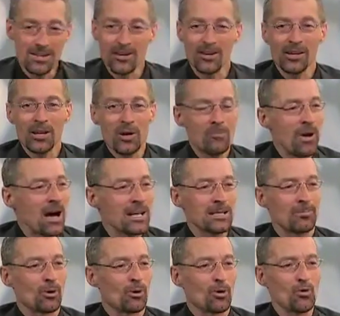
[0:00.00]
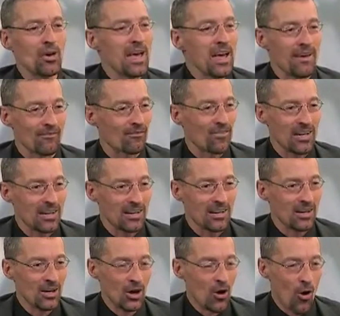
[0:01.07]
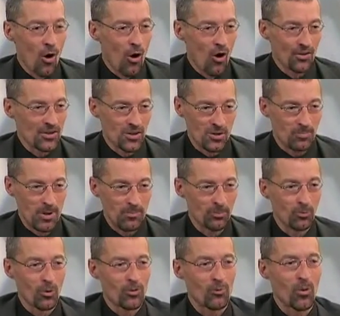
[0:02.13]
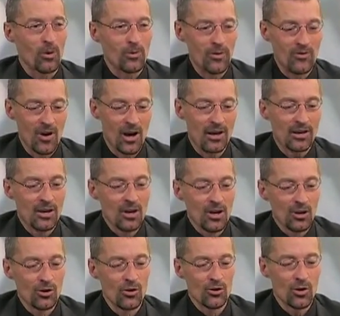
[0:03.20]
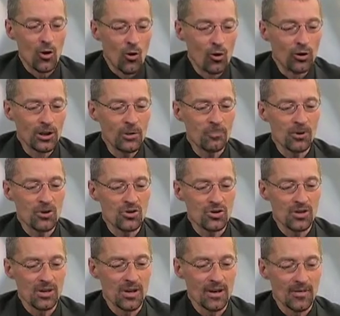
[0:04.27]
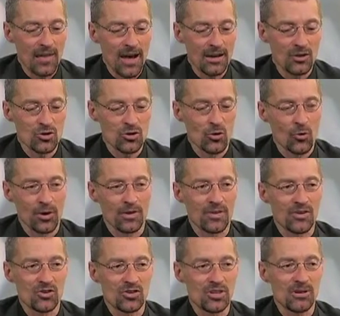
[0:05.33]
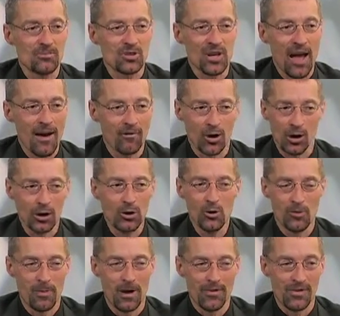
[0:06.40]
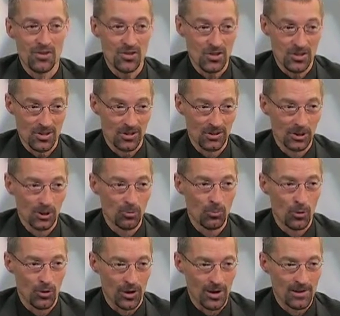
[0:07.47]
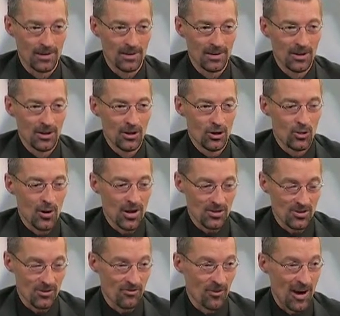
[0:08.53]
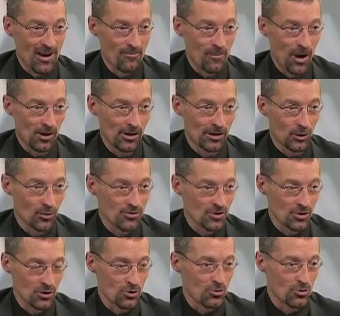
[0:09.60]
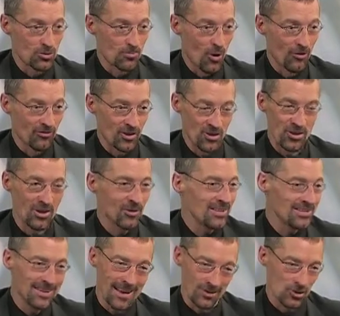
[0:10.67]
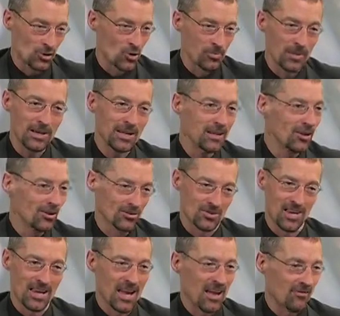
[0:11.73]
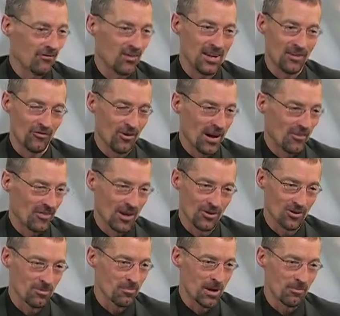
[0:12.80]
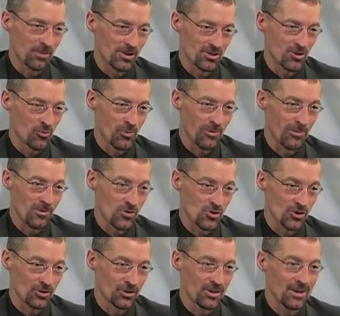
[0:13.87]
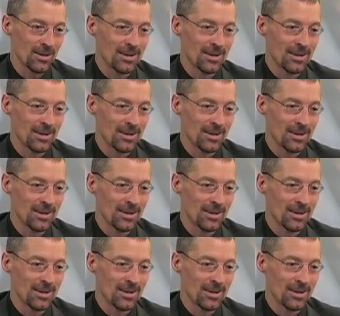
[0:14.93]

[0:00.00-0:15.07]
utterly impossible. You can't feed all these people with what we've got. You know, the only person in that story that seems to have a clue about this is the little boy who has the five barley loaves and the two small fish. Now, he's not stupid. He knows they can't feed five thousand men plus the women and the children,